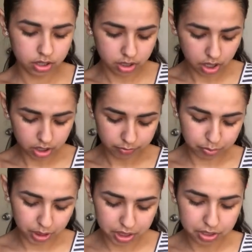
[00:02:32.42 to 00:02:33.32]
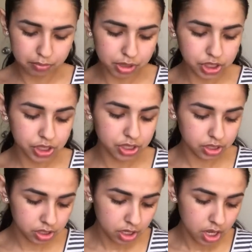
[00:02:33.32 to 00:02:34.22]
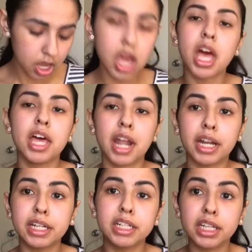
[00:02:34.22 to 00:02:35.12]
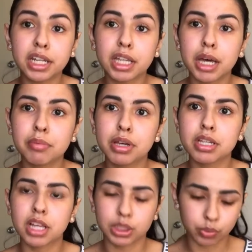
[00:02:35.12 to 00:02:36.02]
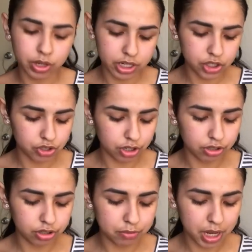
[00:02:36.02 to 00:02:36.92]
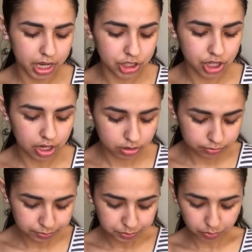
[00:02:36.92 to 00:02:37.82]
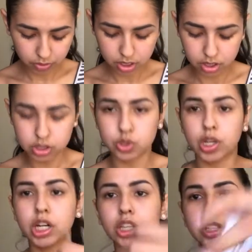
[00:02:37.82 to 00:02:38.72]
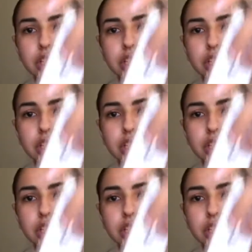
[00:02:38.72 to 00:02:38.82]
a lot of blending brushes and I need them because that's why I struggle to do my eyeshadow so I got